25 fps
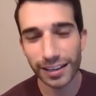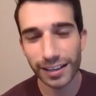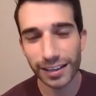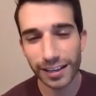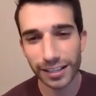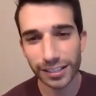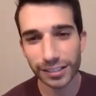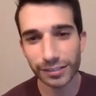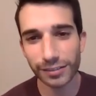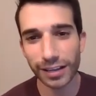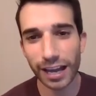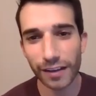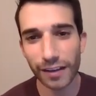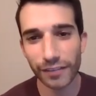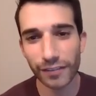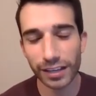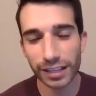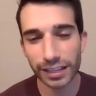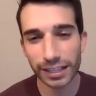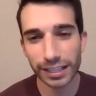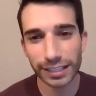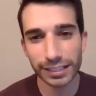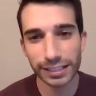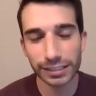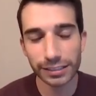So having
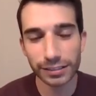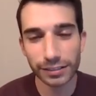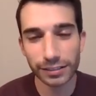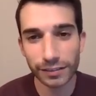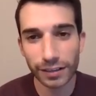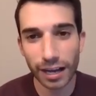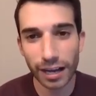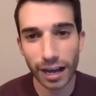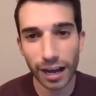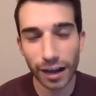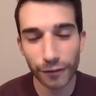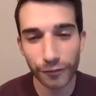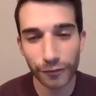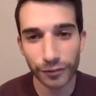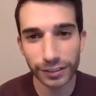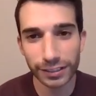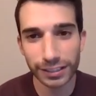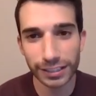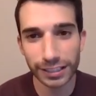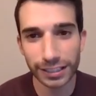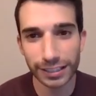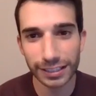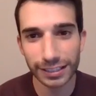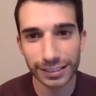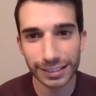these
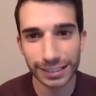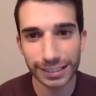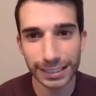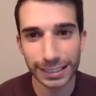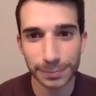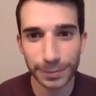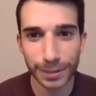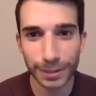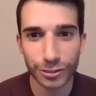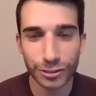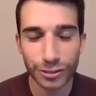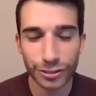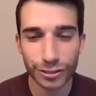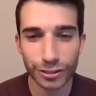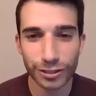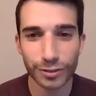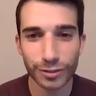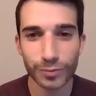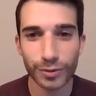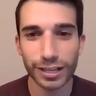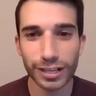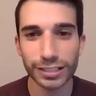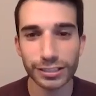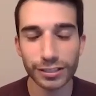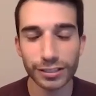conferences, especially the
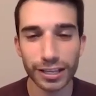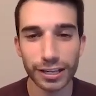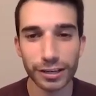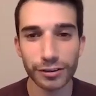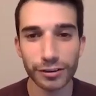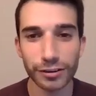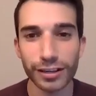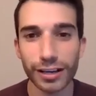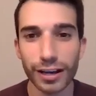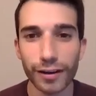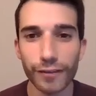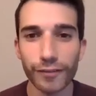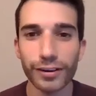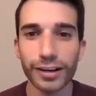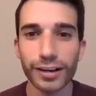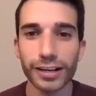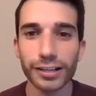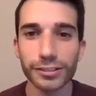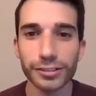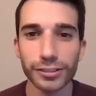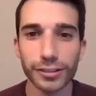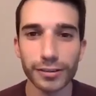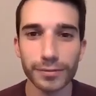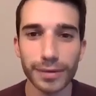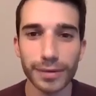ones that are covered under
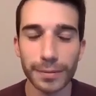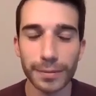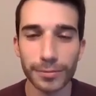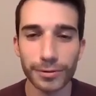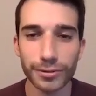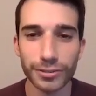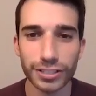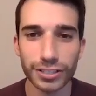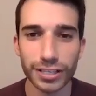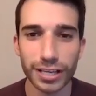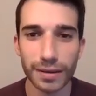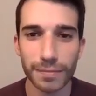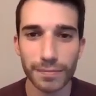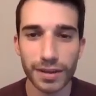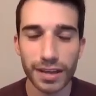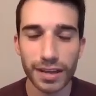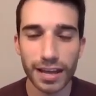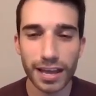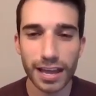your membership,